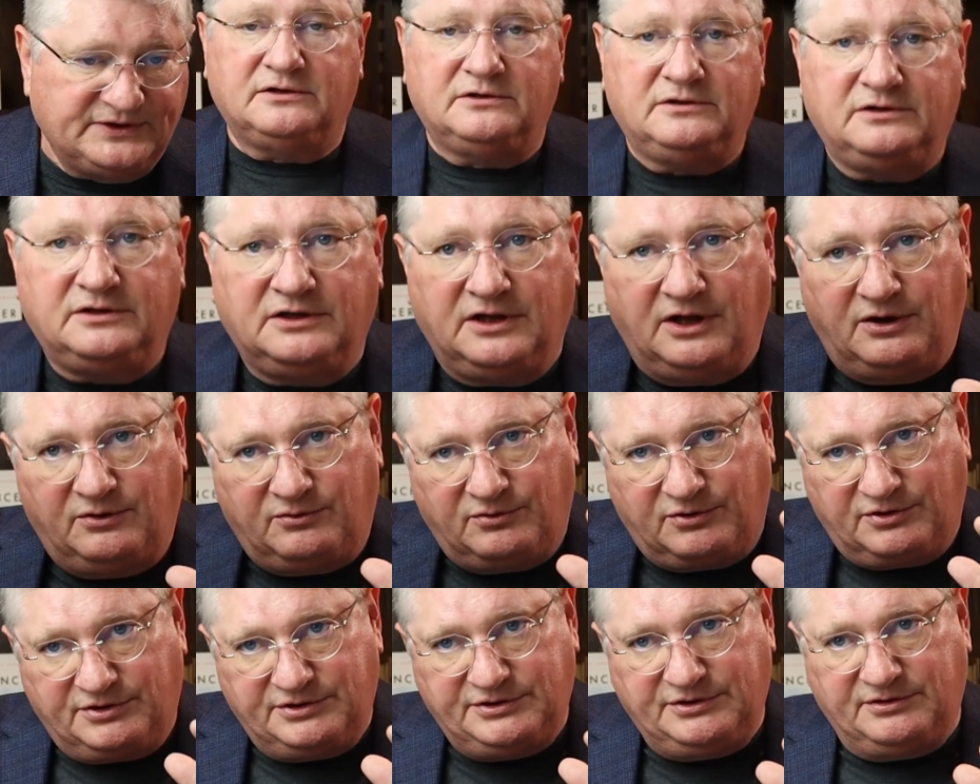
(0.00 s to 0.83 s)

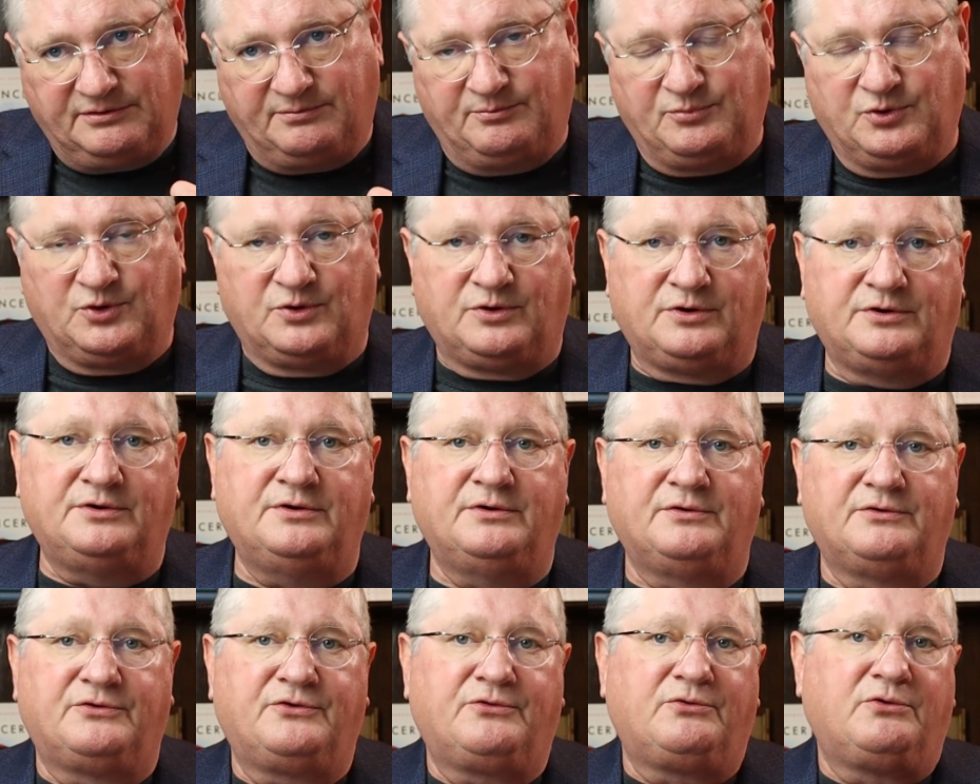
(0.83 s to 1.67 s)
lower your
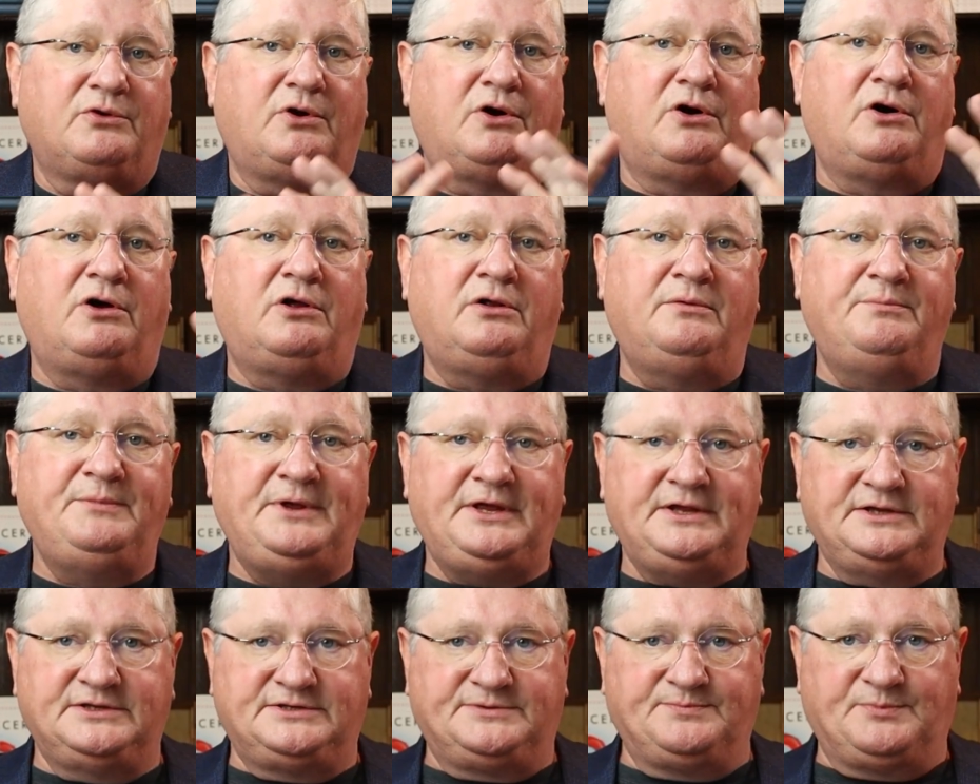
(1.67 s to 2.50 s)
burden through all
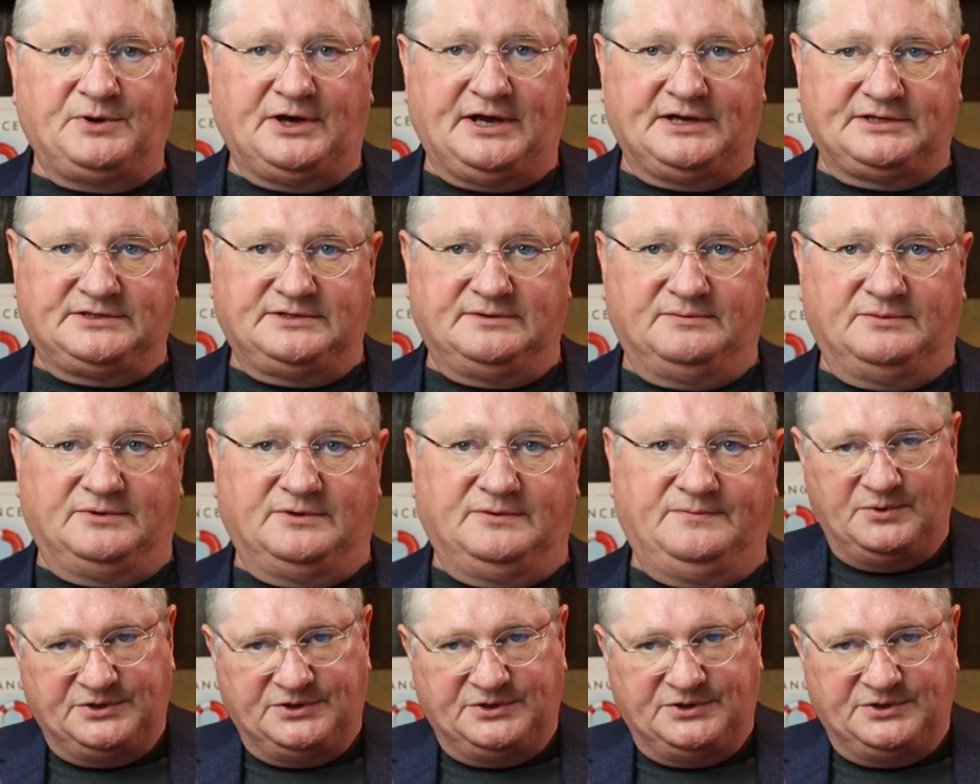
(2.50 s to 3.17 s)
means possible.